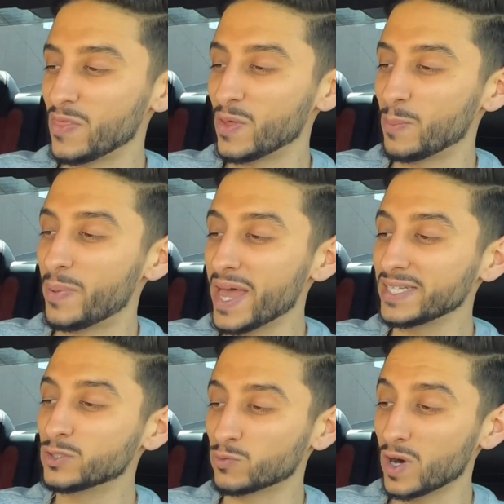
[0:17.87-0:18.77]
the
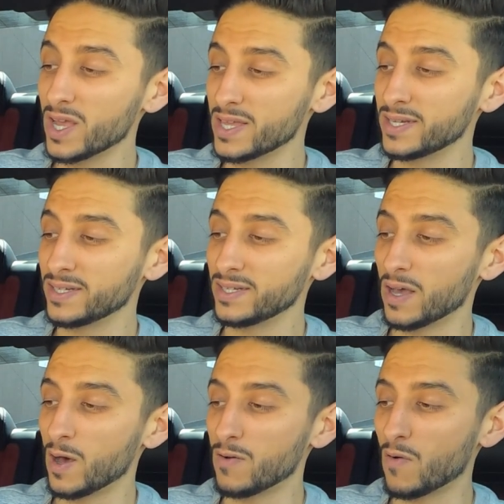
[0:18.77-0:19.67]
best run
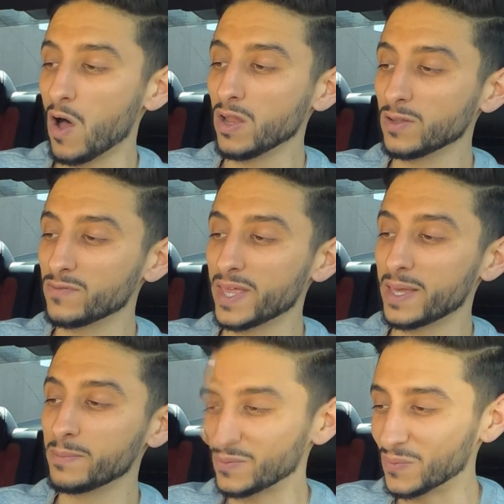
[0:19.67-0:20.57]
of all of
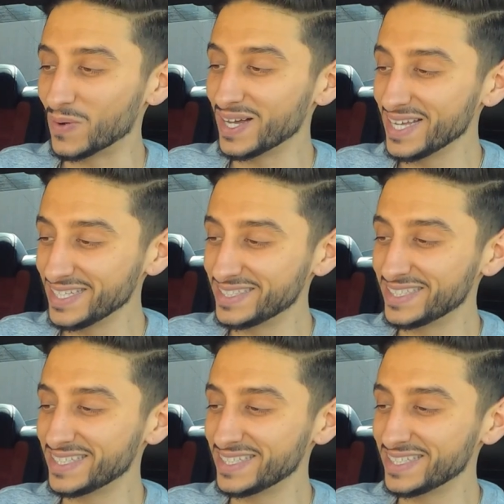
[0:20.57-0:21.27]
them. What?